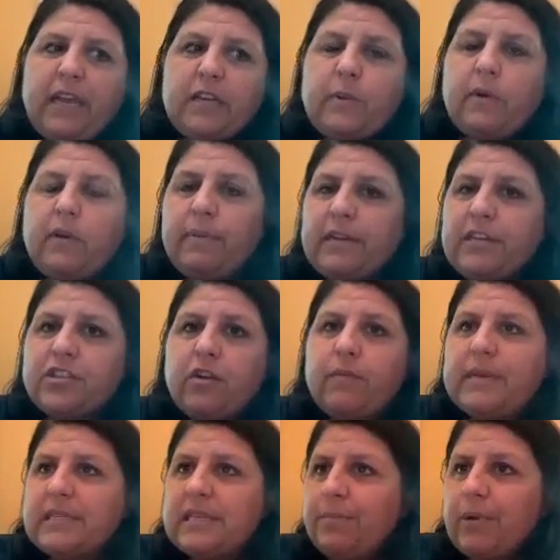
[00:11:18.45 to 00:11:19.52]
because we would have been so
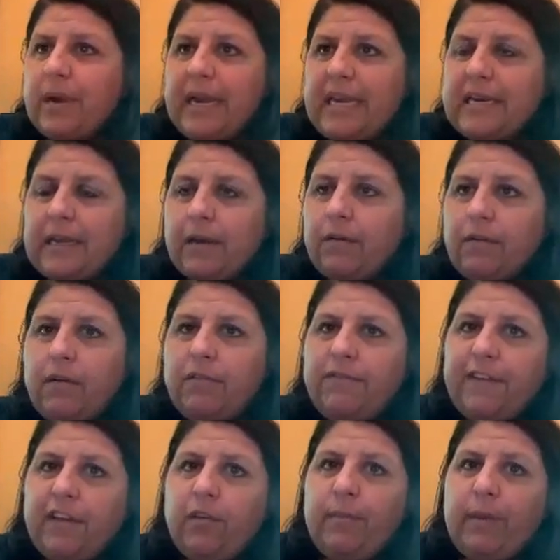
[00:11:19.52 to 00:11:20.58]
busy breaking down our own
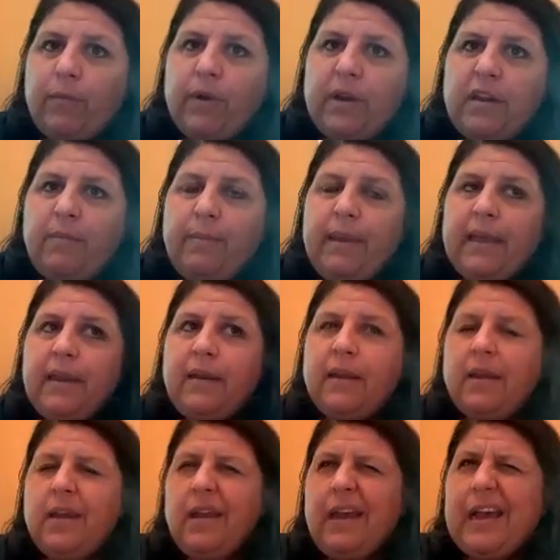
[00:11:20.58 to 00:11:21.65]
film. It wouldn't have been
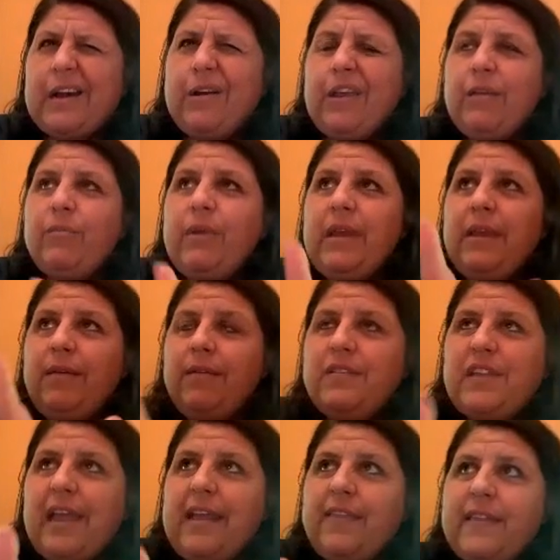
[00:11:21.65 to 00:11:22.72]
how can we
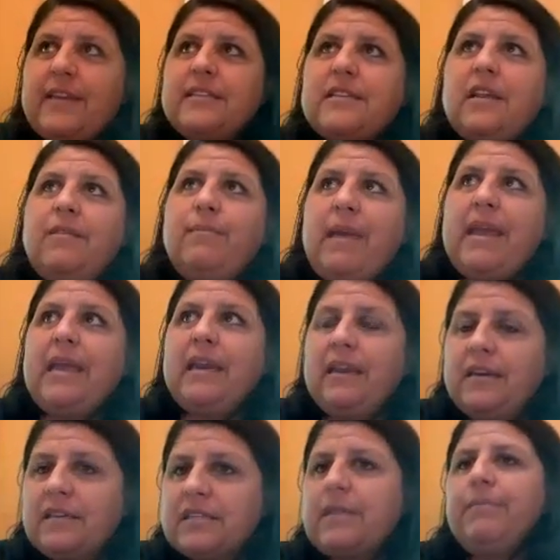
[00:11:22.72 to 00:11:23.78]
take this and make it
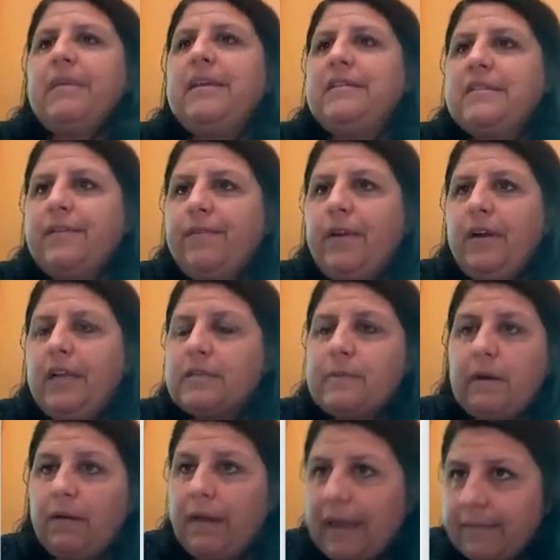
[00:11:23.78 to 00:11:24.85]
into something different because
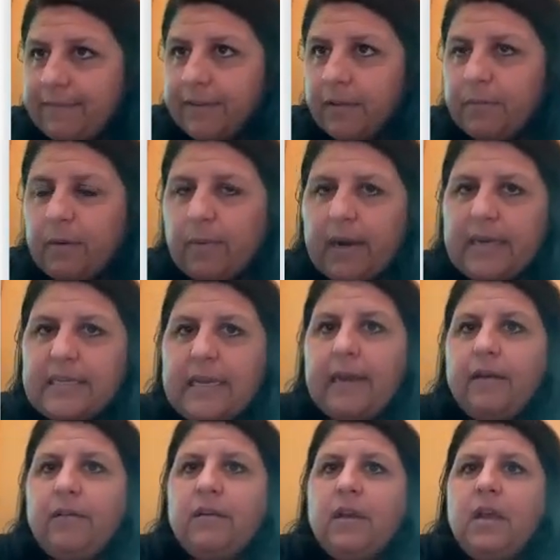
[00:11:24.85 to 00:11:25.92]
we don't have film to break
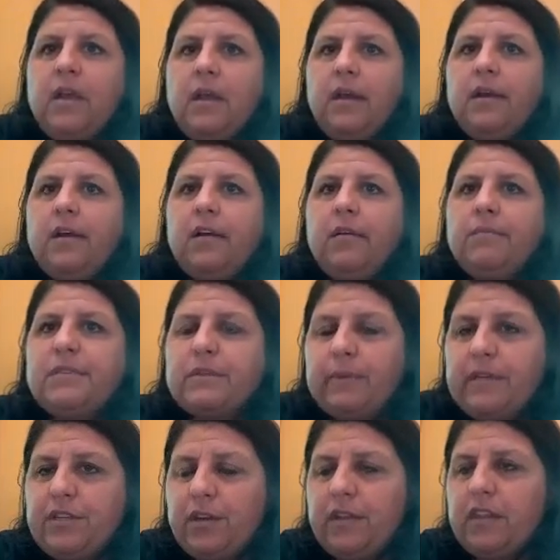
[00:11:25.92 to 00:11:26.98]
down um, so
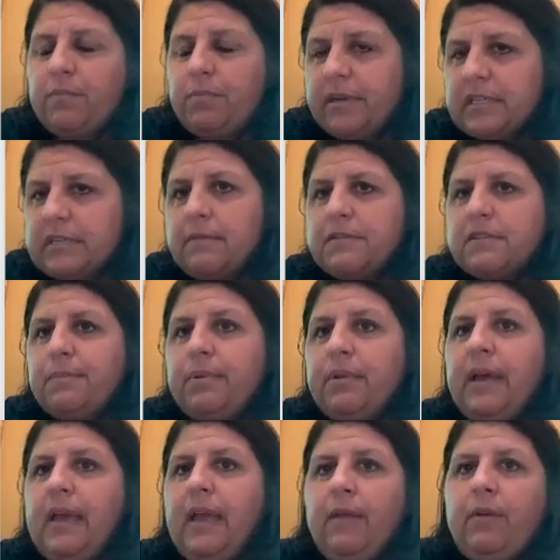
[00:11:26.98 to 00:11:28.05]
we took the principles of
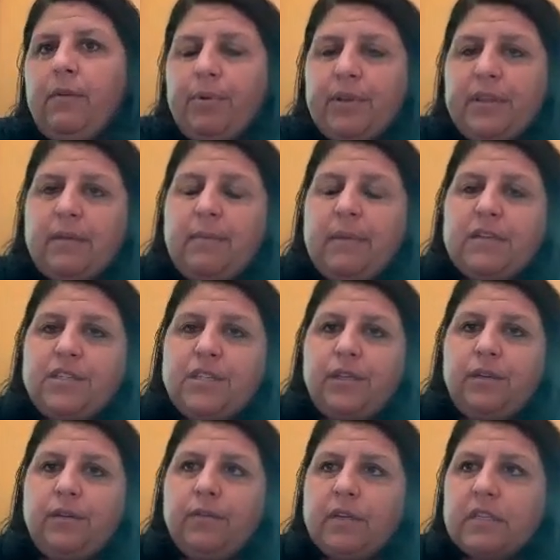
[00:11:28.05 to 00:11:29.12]
play we put them
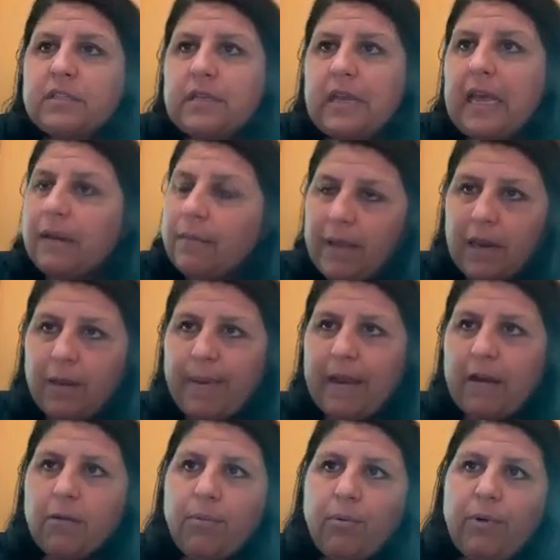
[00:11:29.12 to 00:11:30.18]
into this animated
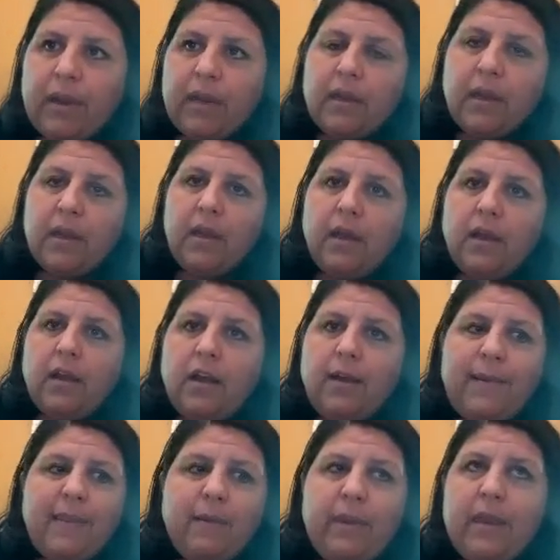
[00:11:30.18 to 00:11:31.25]
powerpoint
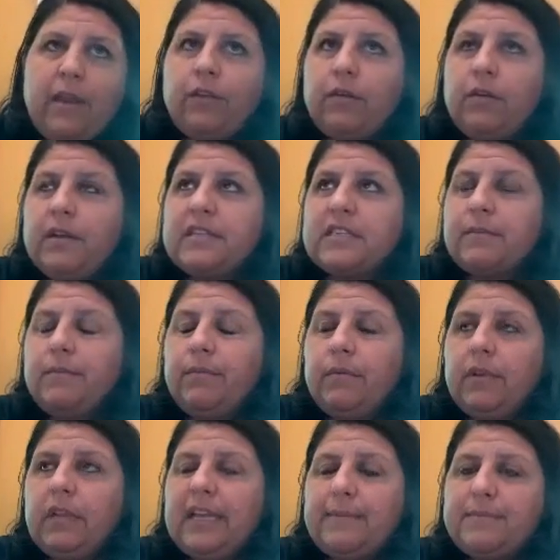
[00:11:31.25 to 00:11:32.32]
um, and then we included
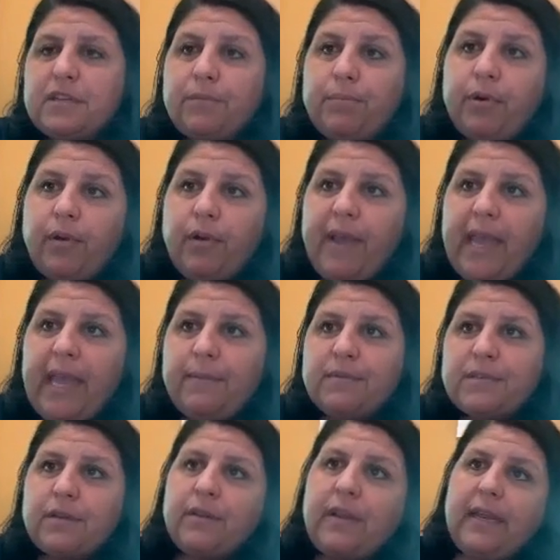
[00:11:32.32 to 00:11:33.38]
some clips of pro games
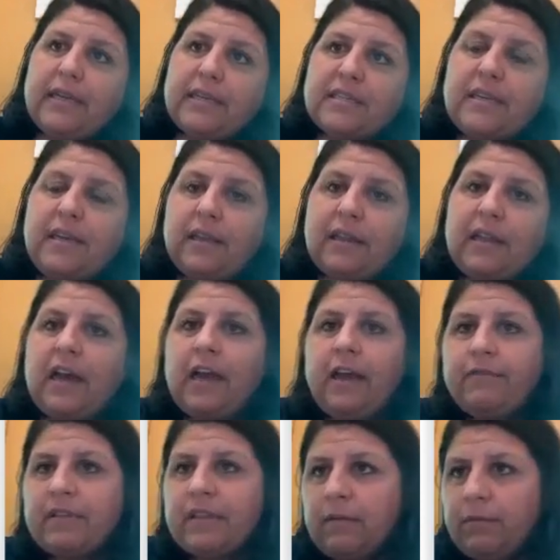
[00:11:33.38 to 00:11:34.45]
so they could see it live
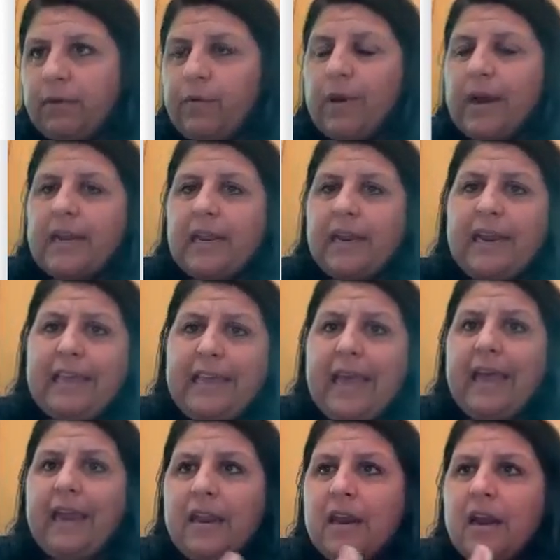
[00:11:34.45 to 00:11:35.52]
and then rewind it and
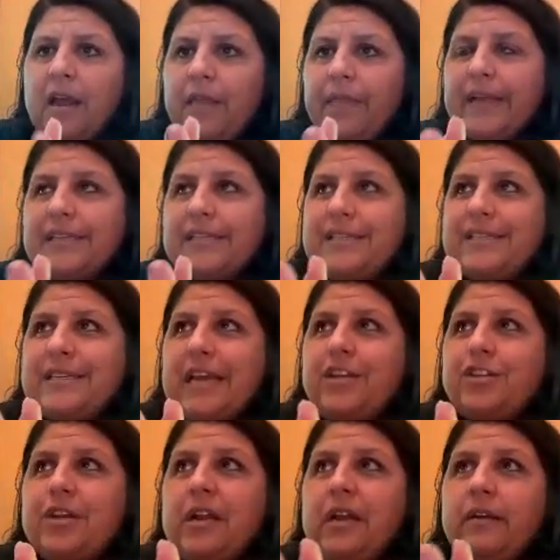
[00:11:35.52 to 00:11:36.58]
again that
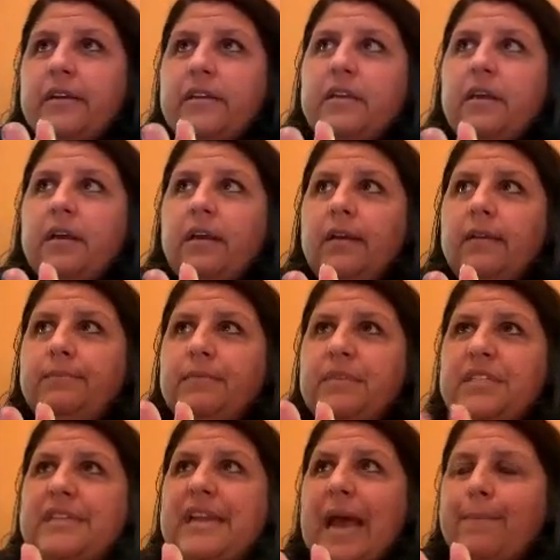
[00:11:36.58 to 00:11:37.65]
stationary um,
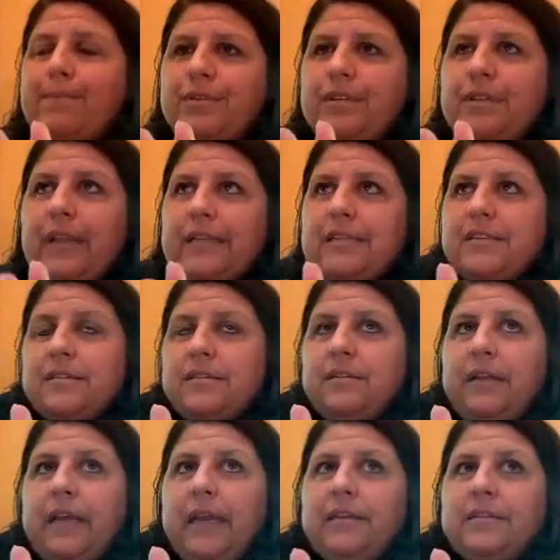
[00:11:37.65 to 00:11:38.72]
snap that's
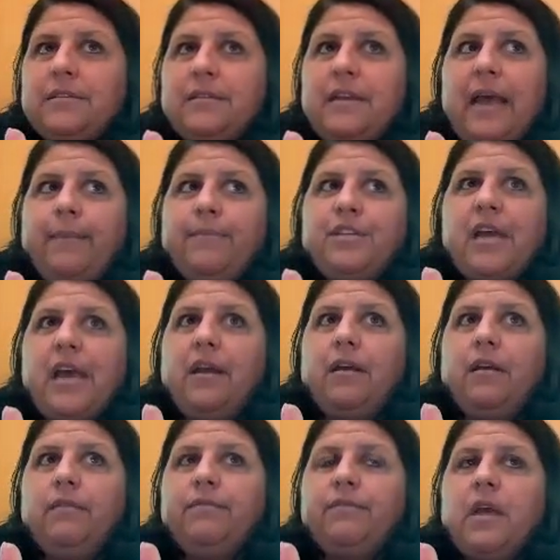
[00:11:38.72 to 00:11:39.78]
like snapshot
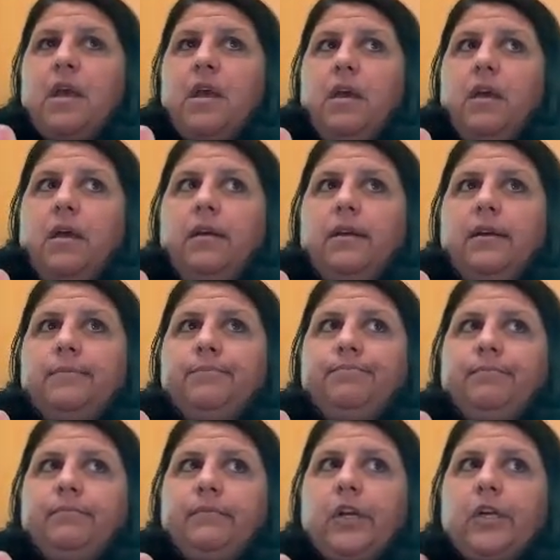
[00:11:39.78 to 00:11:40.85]
of
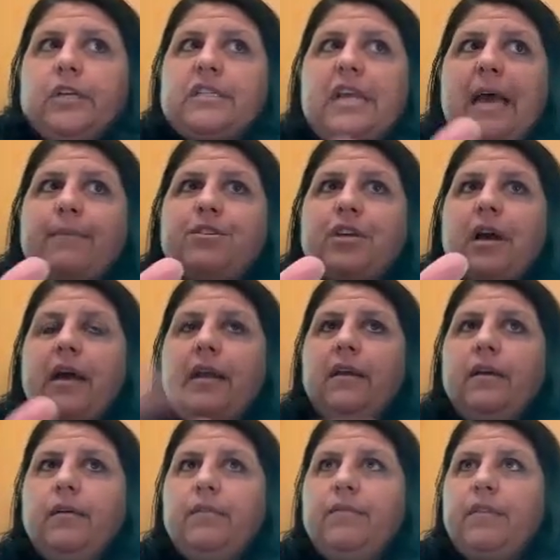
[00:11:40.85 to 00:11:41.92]
um, or snapshot
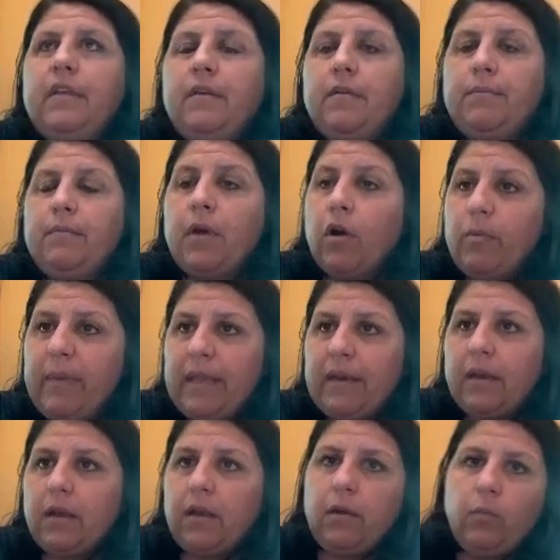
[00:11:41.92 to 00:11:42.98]
of the moment
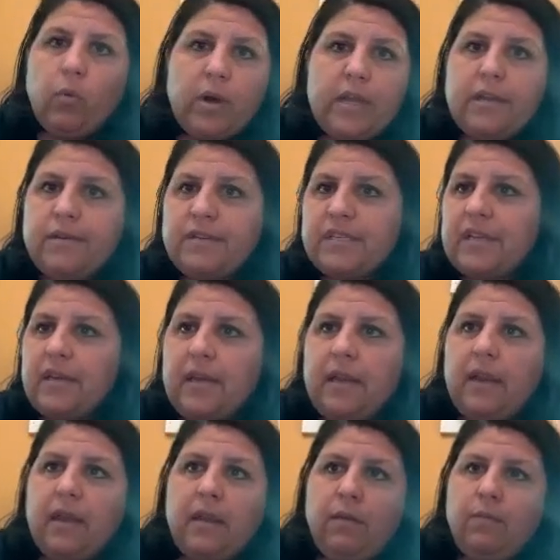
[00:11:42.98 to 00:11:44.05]
on what do you see
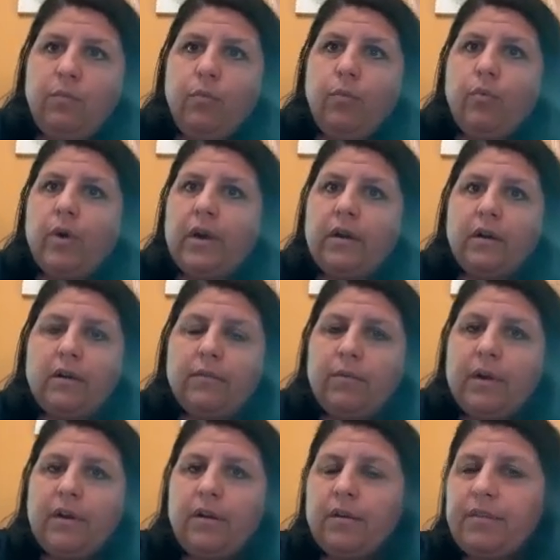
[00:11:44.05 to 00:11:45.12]
and what are
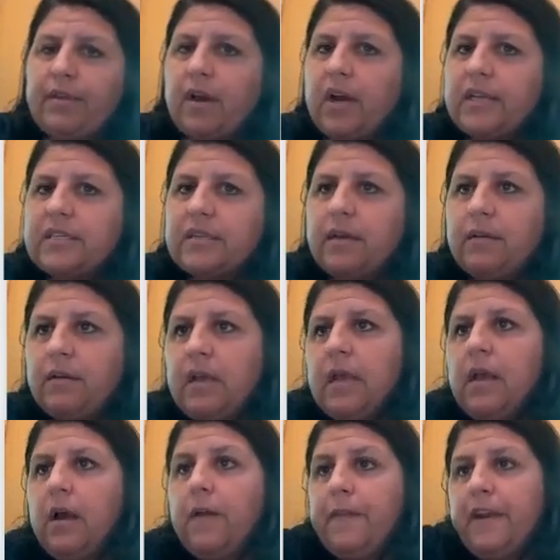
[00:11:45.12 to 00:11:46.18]
what are your thoughts and
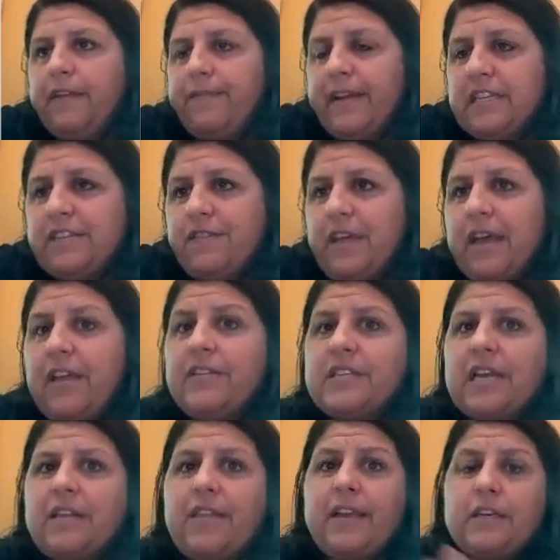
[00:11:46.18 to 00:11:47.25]
on the defensive side
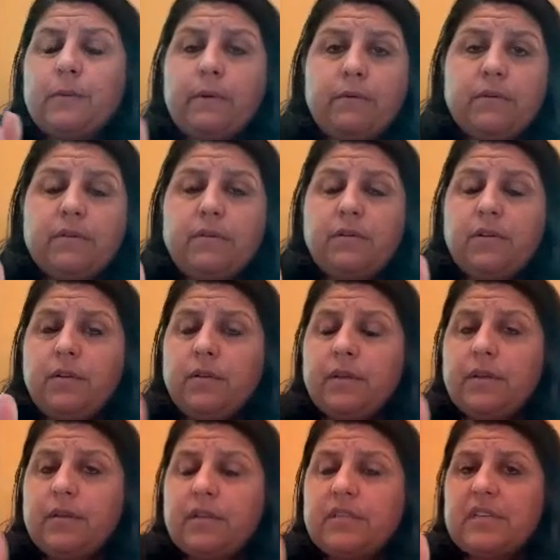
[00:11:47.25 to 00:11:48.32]
of things we would do
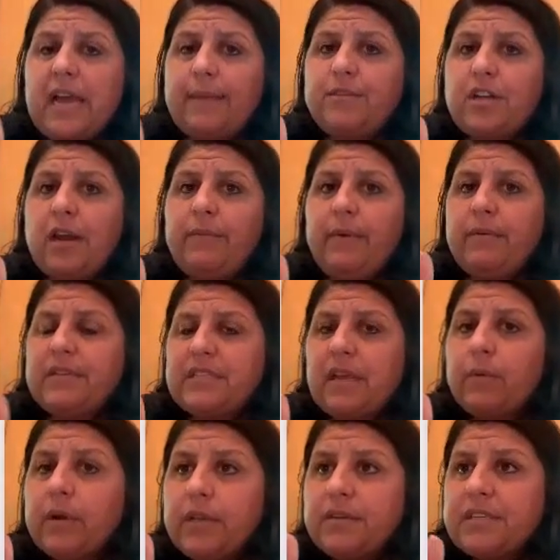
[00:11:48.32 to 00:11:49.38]
the, the snapshot and we would say
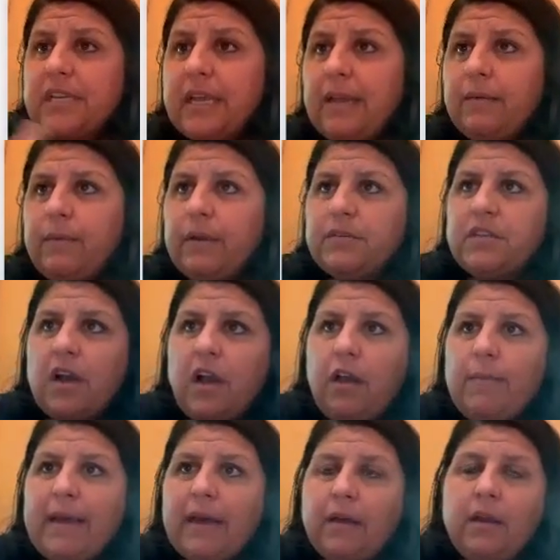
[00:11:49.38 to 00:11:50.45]
what do you see and we would talk
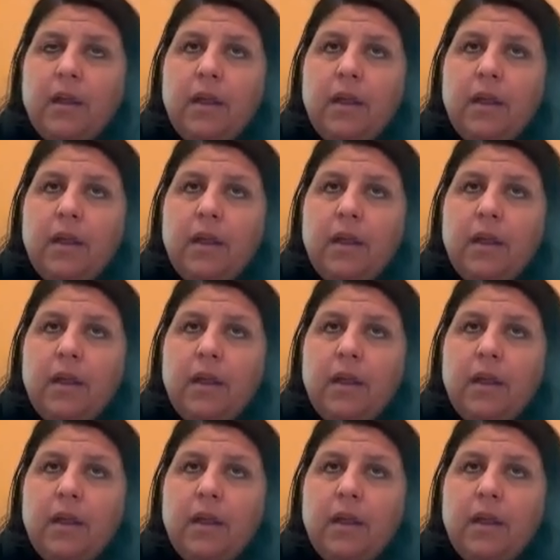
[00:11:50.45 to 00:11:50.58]
about